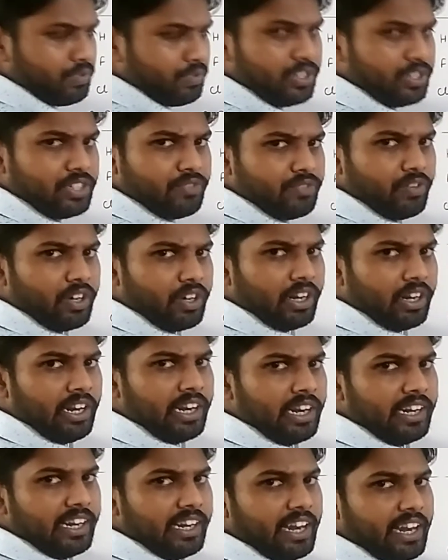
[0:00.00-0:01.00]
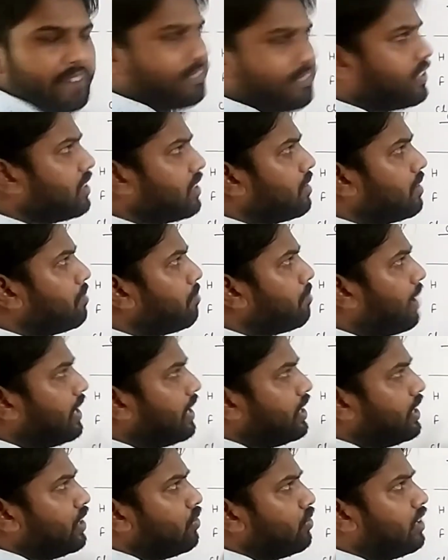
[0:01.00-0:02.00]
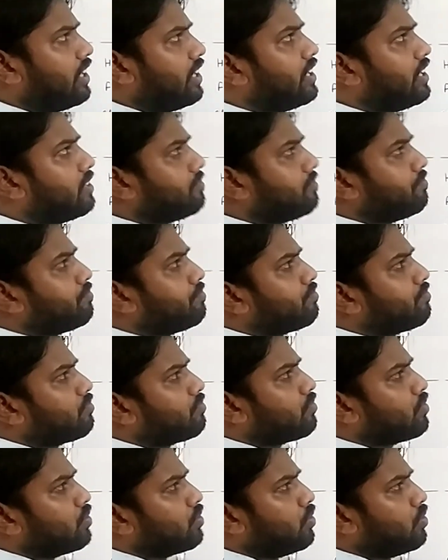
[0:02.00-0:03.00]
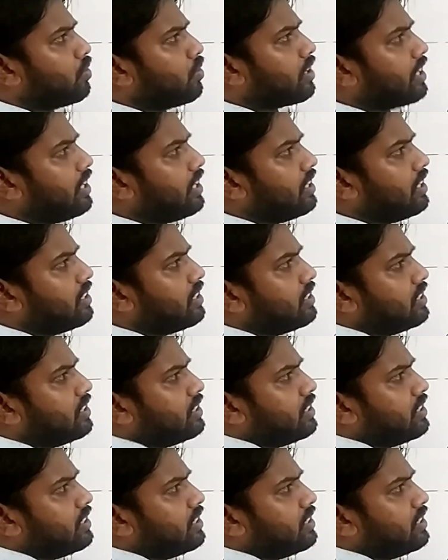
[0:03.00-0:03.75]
which were left by Newton. Okay,